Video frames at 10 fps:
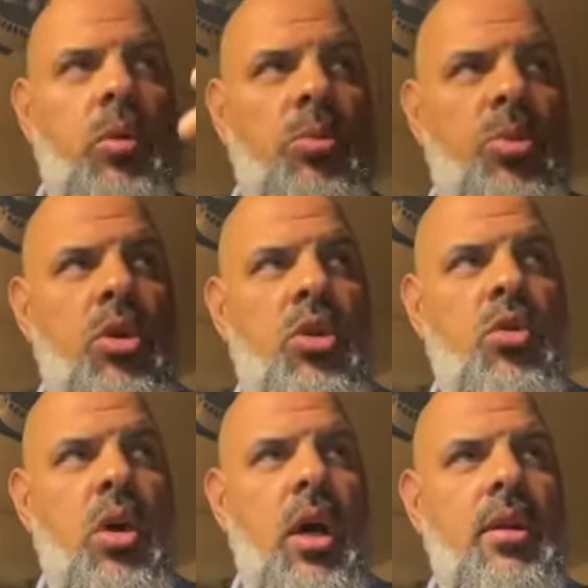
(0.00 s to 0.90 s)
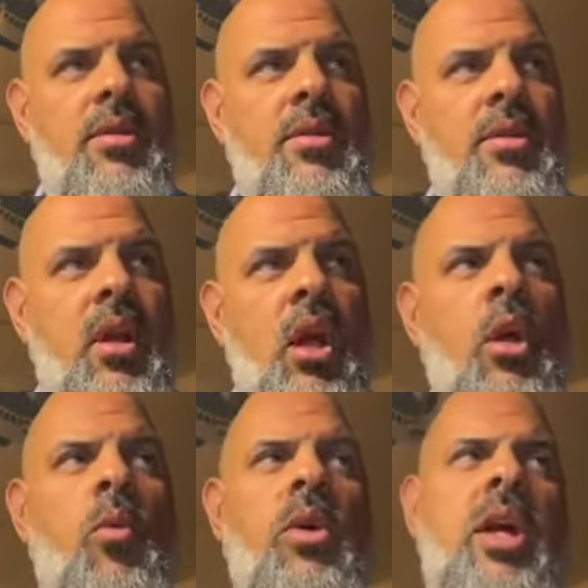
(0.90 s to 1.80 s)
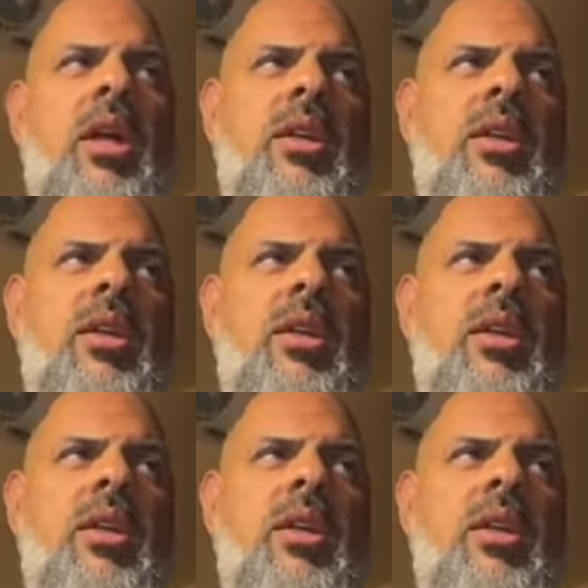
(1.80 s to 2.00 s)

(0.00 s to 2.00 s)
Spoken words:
to be put to us without